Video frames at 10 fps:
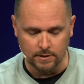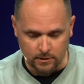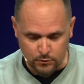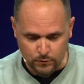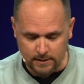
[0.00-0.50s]
But
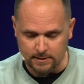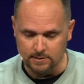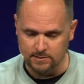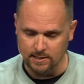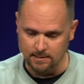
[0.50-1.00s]
here's what I
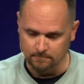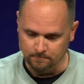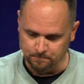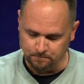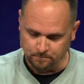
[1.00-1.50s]
need to say
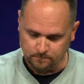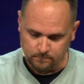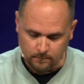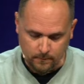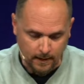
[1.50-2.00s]

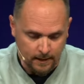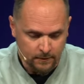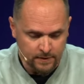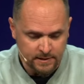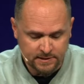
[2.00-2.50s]

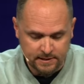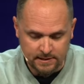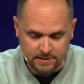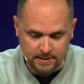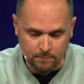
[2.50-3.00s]
this
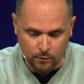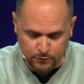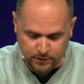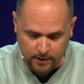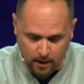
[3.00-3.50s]
is the
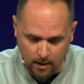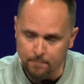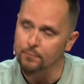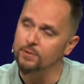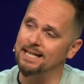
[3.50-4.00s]
most
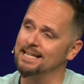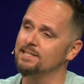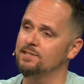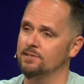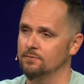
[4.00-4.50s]

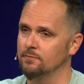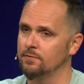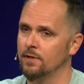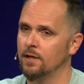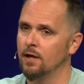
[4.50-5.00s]

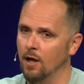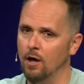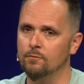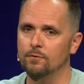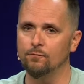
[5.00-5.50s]
comprehensive
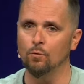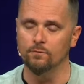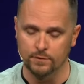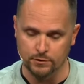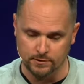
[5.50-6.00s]
of the
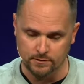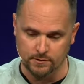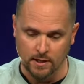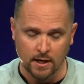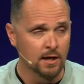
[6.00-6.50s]
four
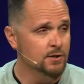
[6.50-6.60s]
visions.